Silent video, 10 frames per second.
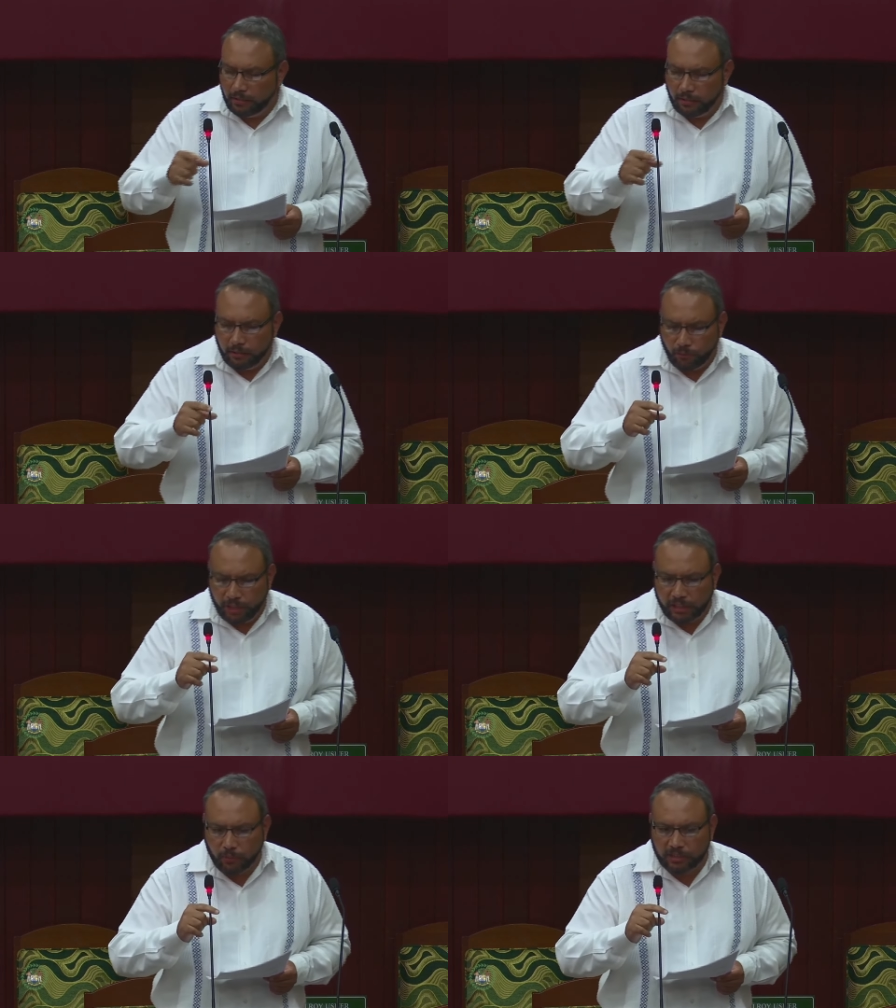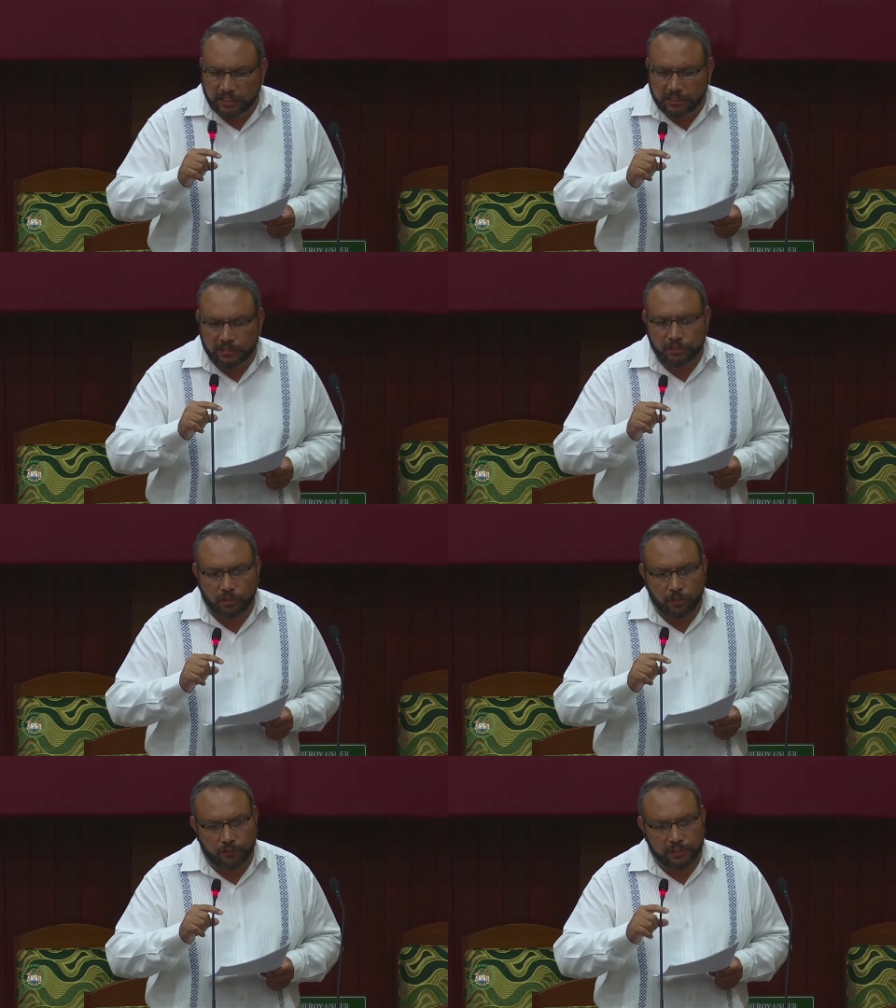really was a
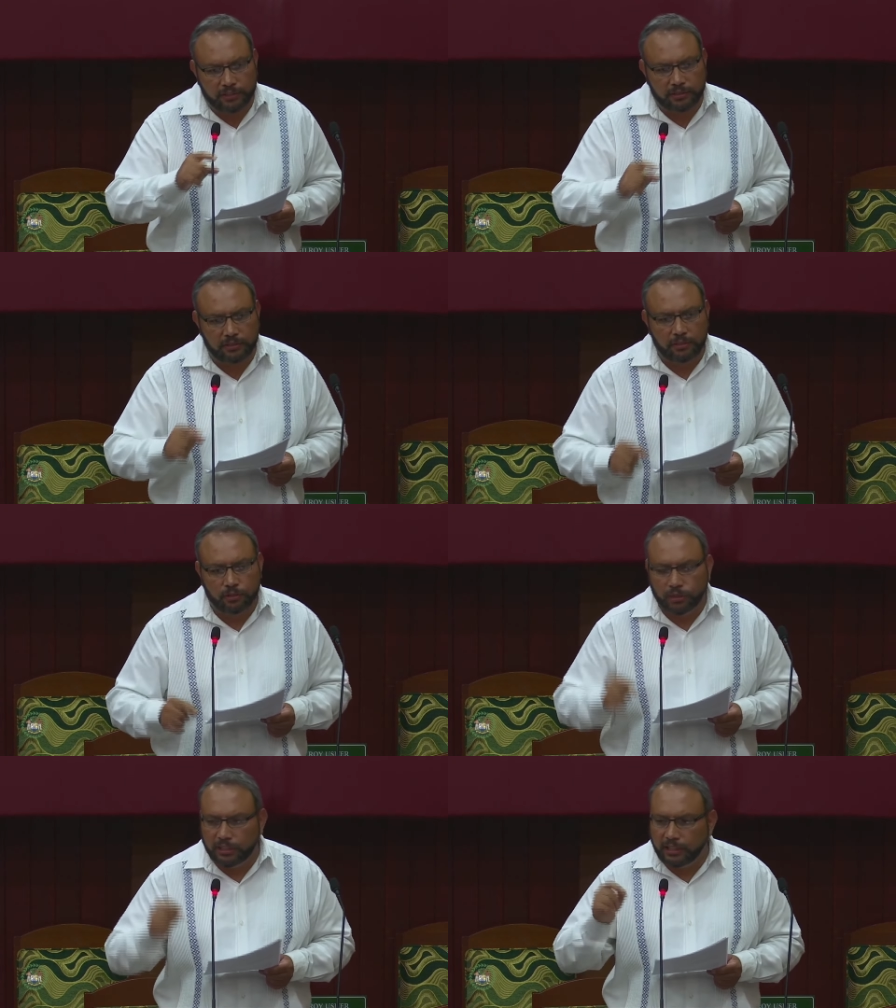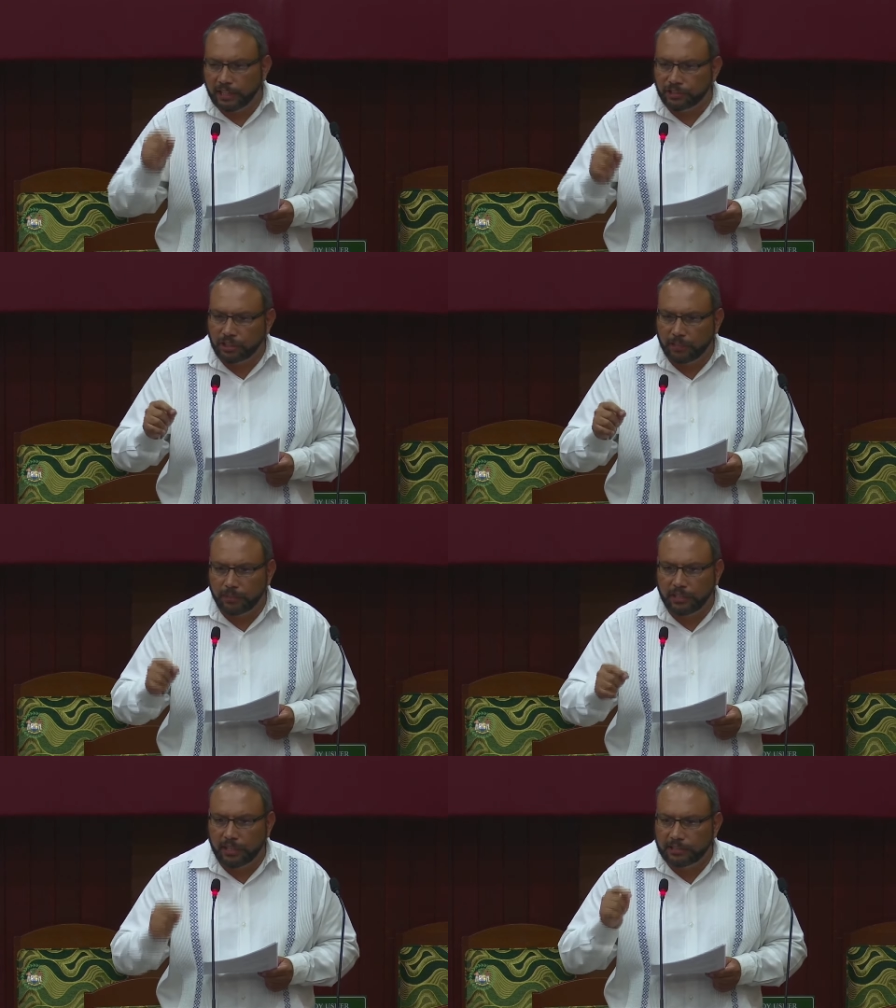disservice to the nation,
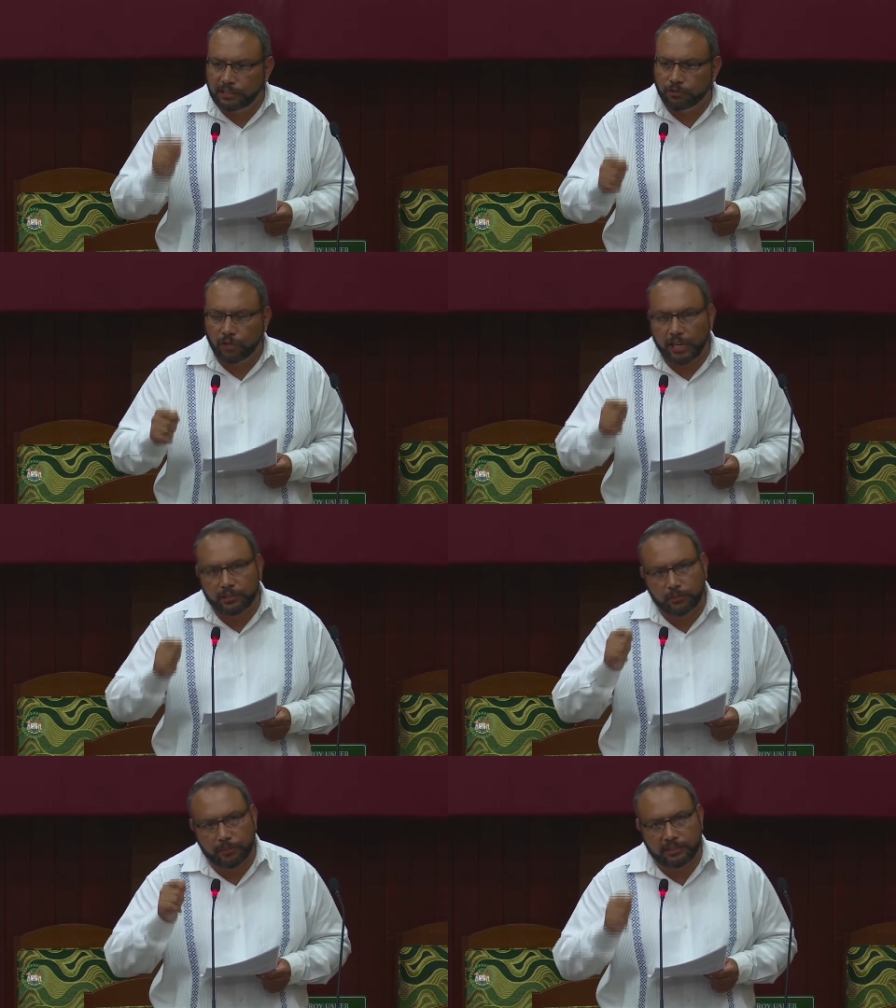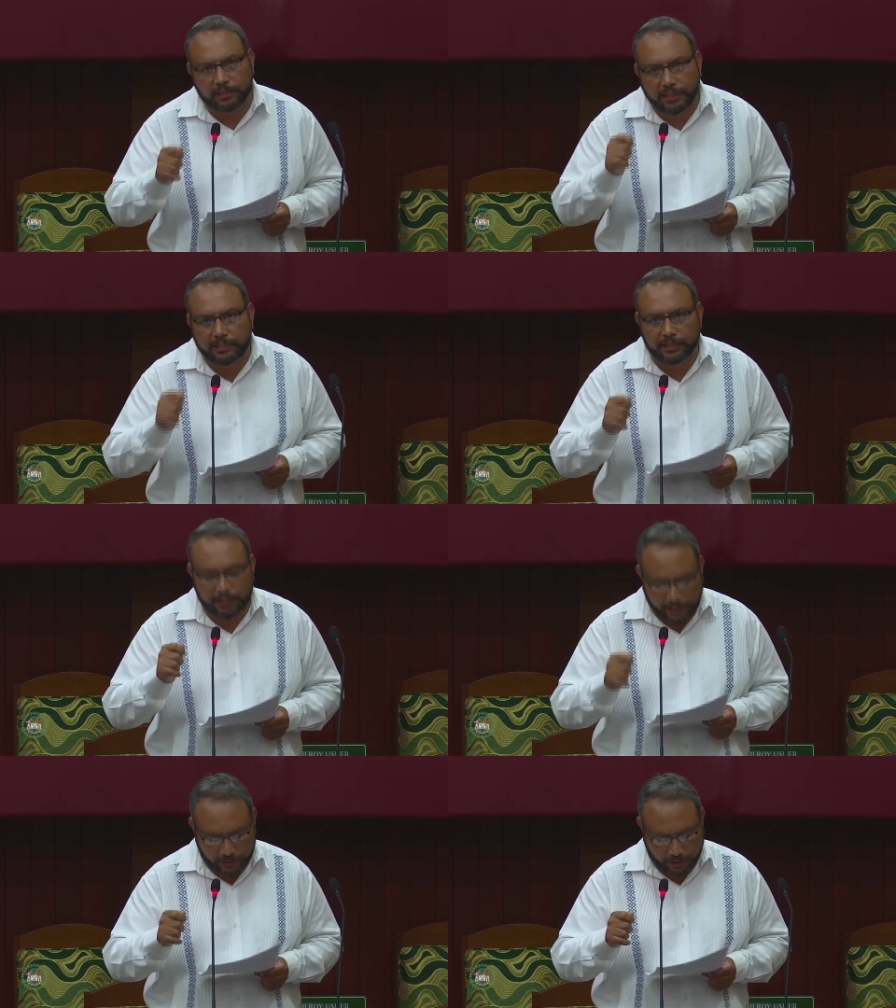because he tried to mislead the
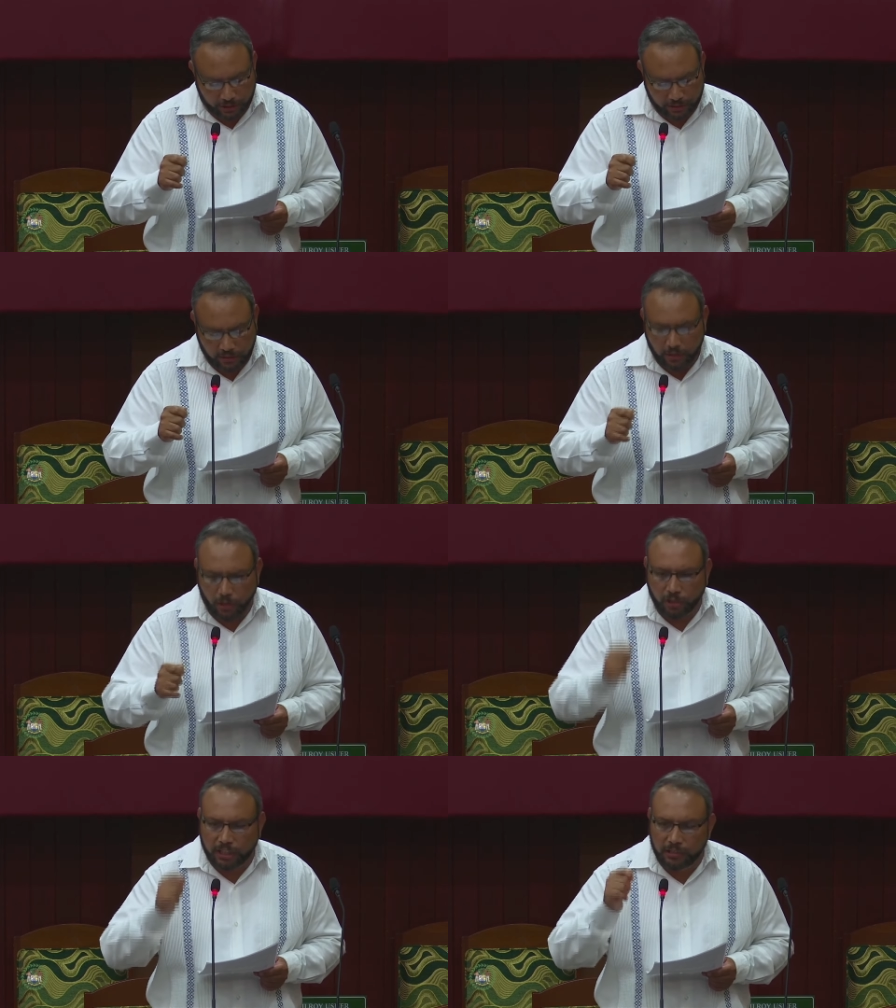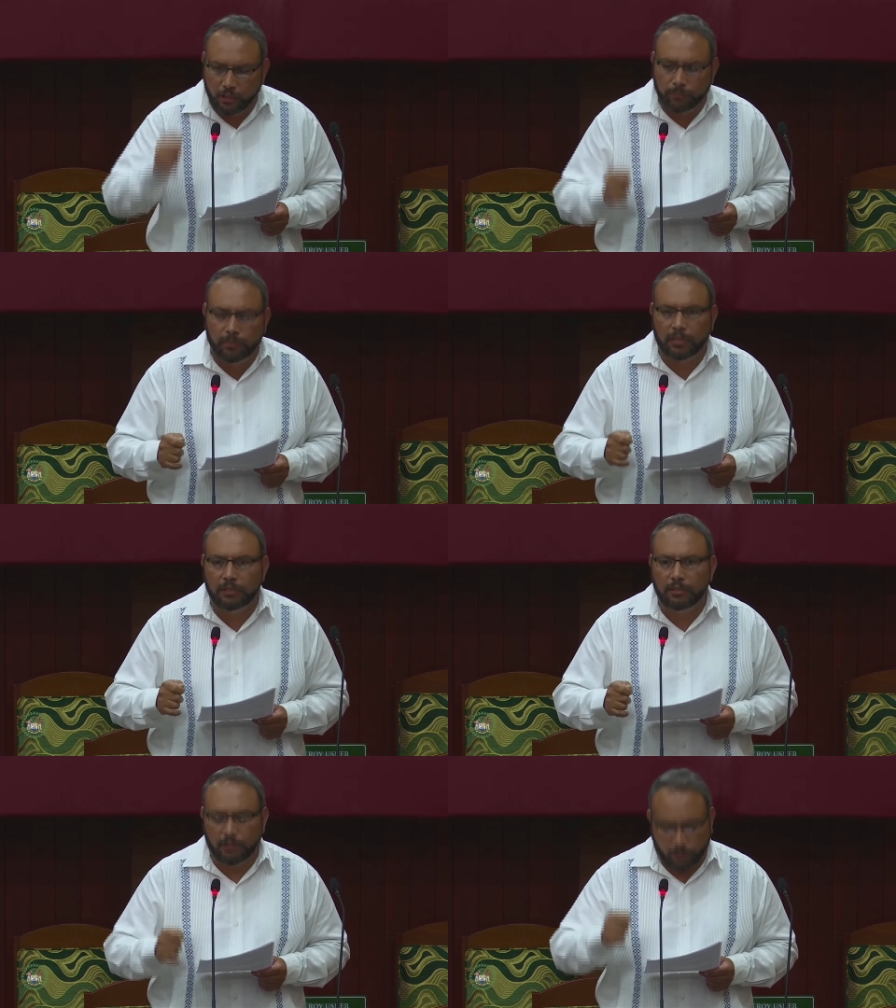nation on a number
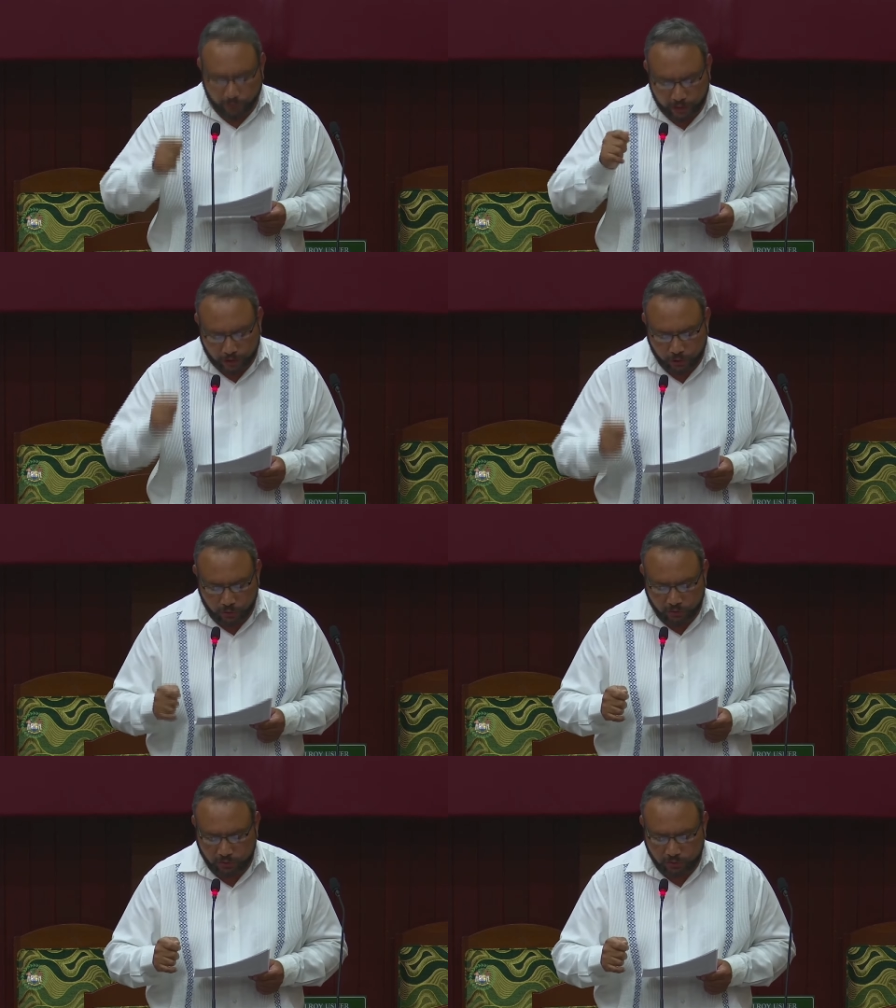of issues.